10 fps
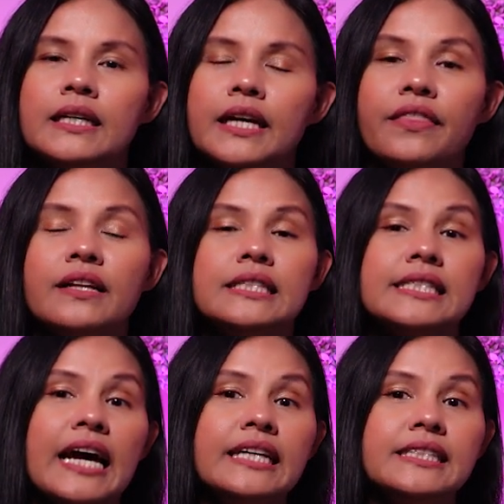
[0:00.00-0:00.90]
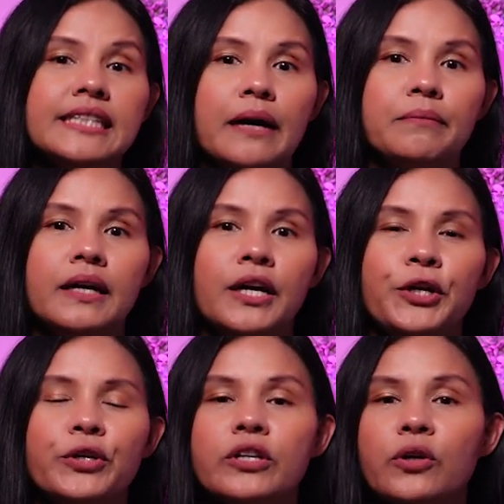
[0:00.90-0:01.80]
In the Design tab,
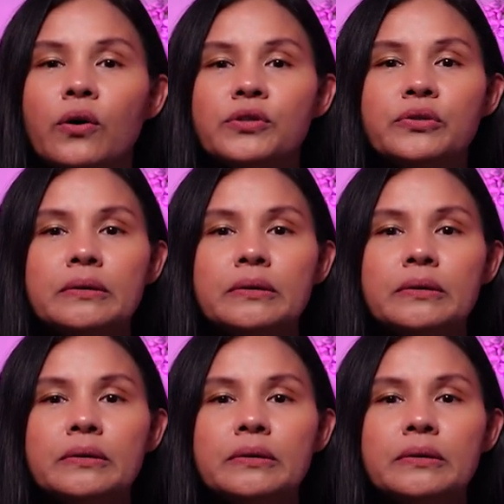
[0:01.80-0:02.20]
you can also